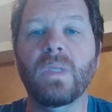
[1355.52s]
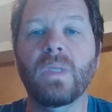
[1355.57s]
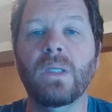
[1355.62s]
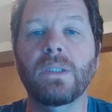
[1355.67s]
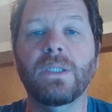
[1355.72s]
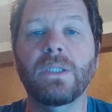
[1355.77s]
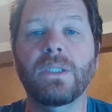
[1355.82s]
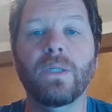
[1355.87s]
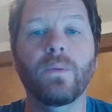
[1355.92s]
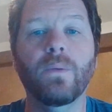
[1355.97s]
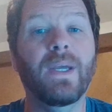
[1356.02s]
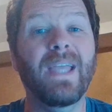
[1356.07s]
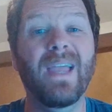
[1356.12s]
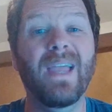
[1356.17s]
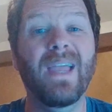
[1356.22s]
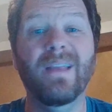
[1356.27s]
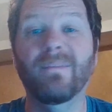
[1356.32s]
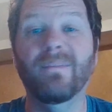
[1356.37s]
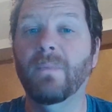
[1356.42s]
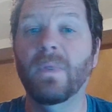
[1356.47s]
So
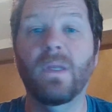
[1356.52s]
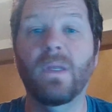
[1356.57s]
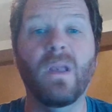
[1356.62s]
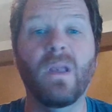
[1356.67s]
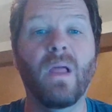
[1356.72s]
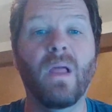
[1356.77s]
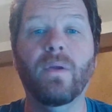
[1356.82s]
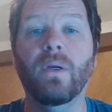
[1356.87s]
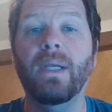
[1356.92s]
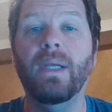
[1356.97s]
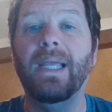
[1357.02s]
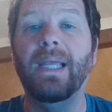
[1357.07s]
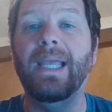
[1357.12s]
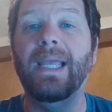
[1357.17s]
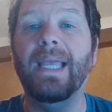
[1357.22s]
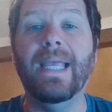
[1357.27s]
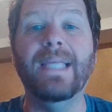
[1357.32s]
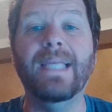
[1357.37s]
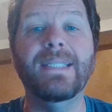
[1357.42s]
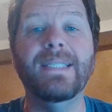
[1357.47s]
again, another
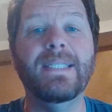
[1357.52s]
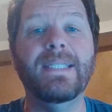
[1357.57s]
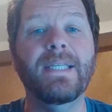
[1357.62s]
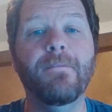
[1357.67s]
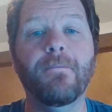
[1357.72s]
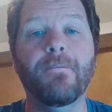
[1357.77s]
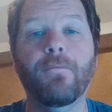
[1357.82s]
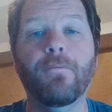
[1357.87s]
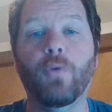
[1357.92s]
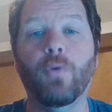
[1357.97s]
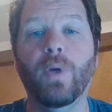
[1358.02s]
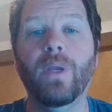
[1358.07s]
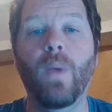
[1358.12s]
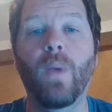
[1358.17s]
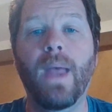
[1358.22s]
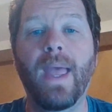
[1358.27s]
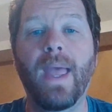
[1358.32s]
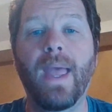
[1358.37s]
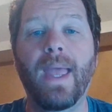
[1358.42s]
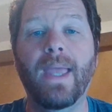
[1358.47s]
easy, free
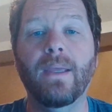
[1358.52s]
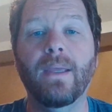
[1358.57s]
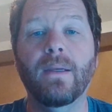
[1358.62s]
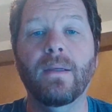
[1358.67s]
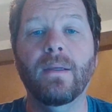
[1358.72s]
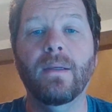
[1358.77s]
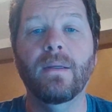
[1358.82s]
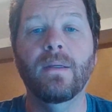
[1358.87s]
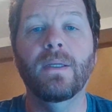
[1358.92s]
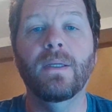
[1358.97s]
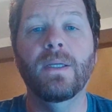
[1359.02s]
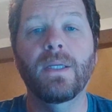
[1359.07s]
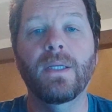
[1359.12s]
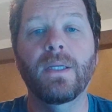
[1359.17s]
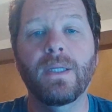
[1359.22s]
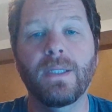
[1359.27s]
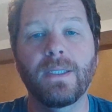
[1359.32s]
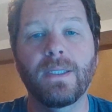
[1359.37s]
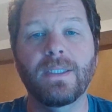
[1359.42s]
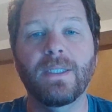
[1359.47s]
way
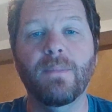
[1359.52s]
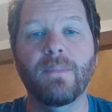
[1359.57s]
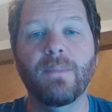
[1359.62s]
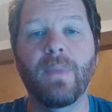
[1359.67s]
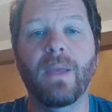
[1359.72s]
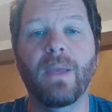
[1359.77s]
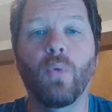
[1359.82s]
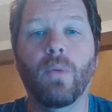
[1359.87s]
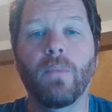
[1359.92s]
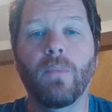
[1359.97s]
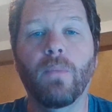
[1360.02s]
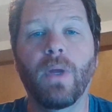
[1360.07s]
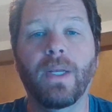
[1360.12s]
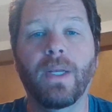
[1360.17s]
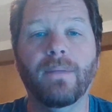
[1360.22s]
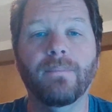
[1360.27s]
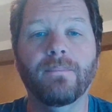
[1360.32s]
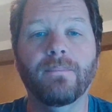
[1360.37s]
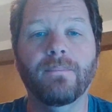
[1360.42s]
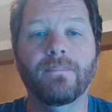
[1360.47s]
to make more money.
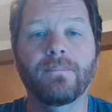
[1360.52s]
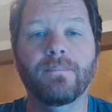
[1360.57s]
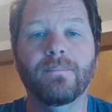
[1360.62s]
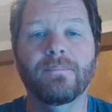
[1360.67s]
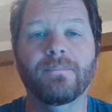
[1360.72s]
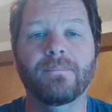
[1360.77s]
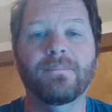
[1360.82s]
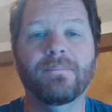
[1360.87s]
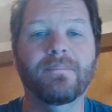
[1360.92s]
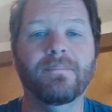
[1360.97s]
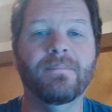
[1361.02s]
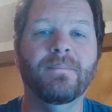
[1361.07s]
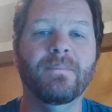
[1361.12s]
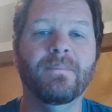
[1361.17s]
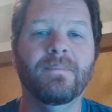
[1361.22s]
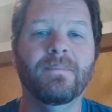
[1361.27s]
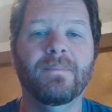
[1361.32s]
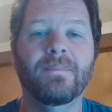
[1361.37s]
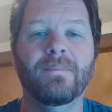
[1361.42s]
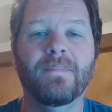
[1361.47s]

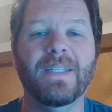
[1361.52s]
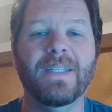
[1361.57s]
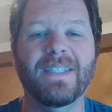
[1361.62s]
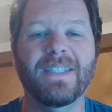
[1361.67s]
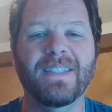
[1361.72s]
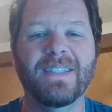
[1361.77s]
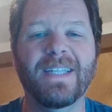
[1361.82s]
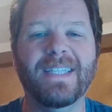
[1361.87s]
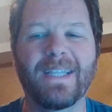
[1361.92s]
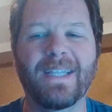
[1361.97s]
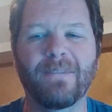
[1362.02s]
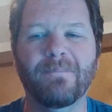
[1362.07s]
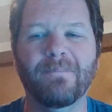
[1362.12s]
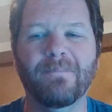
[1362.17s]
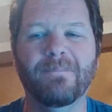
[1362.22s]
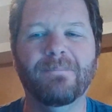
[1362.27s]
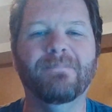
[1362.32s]
Until next time.